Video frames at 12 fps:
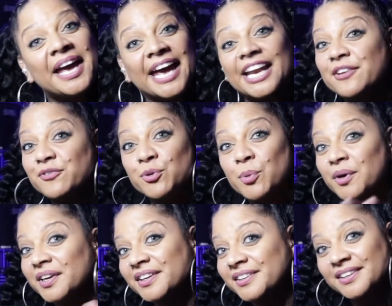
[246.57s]
And if you want
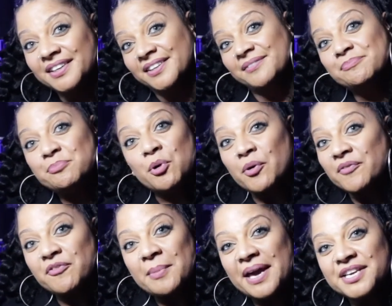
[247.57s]
more
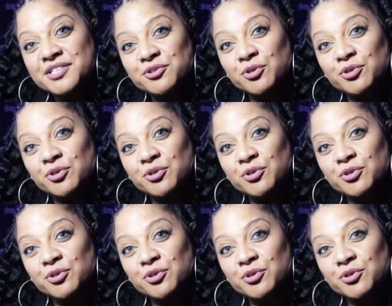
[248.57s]
information